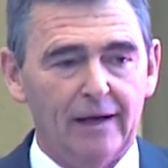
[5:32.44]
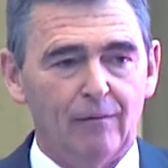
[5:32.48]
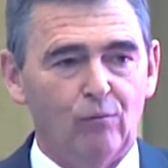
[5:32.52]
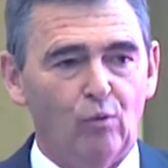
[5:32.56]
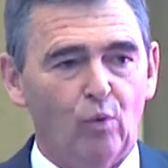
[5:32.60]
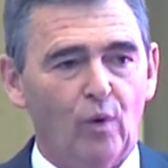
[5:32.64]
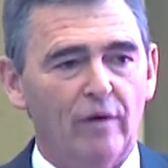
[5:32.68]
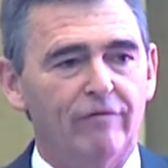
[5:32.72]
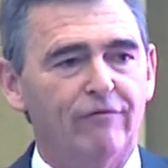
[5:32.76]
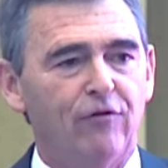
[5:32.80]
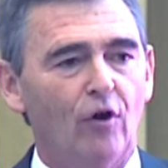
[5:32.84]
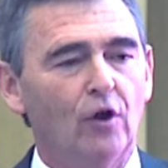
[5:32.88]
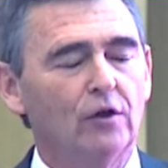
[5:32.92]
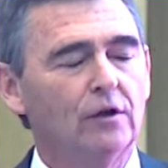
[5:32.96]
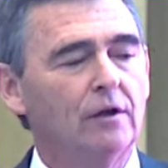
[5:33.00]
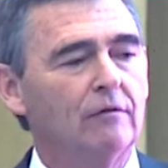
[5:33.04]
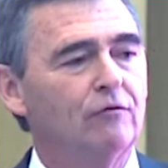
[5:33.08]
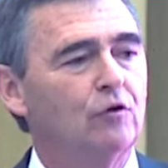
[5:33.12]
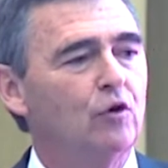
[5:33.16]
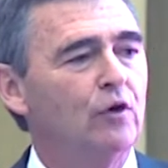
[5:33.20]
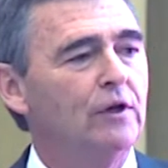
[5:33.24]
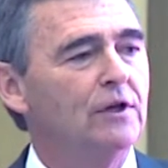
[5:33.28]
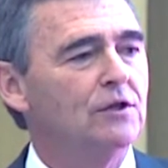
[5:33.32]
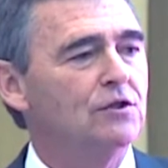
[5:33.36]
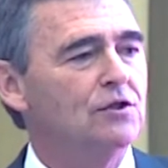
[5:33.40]
We're fond
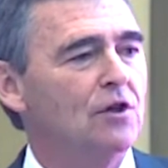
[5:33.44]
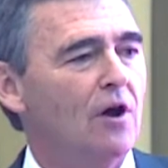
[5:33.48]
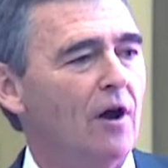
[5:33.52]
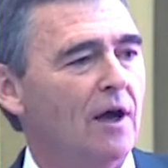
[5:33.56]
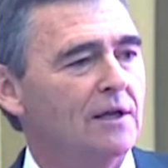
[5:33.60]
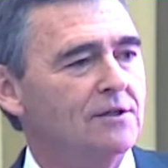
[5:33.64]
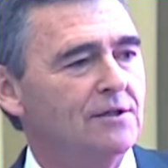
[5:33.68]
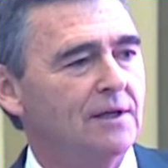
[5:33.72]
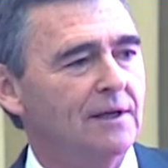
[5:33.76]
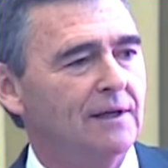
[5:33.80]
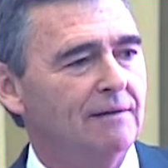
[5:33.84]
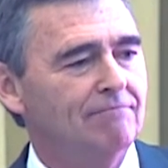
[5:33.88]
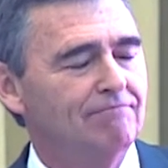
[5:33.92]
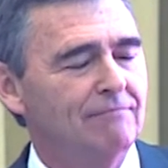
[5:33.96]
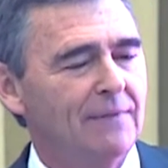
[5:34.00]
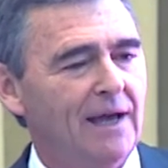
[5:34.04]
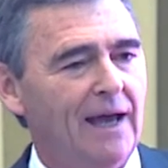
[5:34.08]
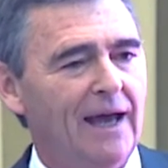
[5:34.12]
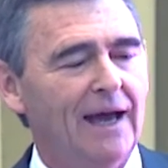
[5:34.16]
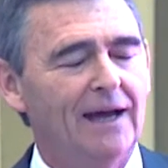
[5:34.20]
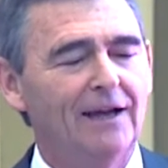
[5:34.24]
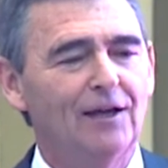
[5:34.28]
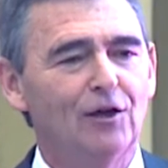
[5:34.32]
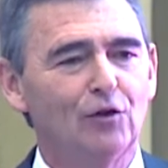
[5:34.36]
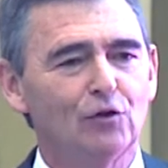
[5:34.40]
of criticising
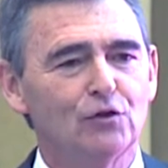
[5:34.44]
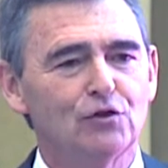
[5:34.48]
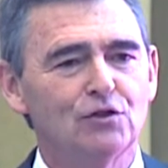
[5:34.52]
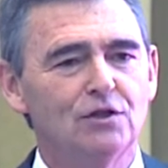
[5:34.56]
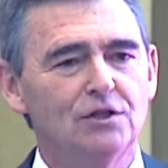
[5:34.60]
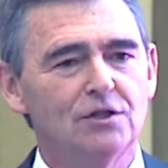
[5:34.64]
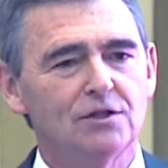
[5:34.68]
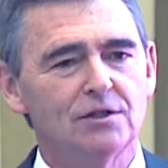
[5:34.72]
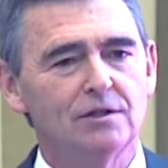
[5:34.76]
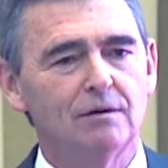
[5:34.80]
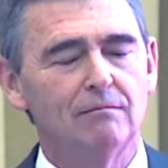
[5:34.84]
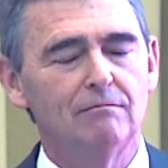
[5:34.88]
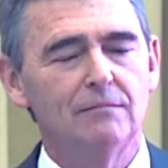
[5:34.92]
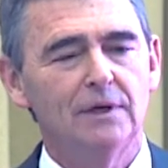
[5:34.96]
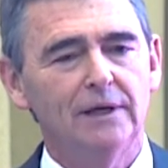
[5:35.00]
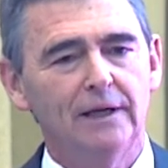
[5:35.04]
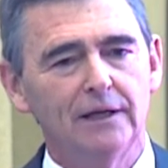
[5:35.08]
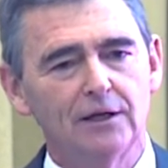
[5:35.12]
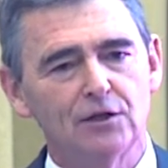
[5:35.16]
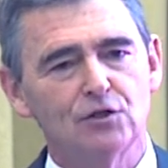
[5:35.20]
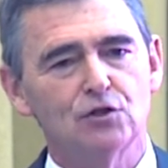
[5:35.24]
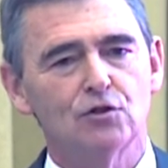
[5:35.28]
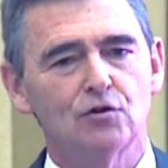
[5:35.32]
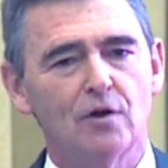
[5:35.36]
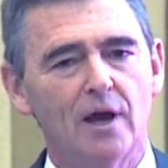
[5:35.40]
our health system in
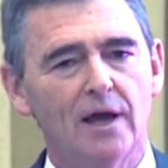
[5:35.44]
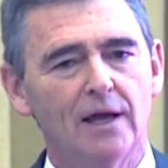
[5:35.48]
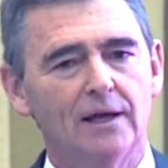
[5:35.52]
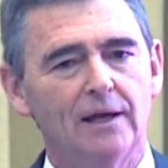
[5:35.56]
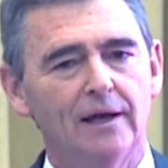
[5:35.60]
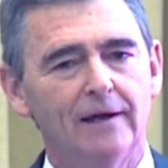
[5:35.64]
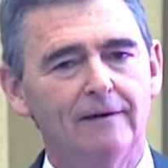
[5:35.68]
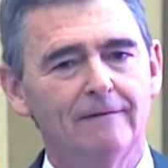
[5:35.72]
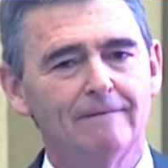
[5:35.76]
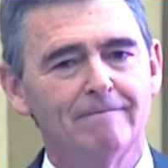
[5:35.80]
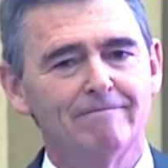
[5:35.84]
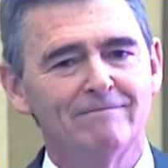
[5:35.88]
Australia.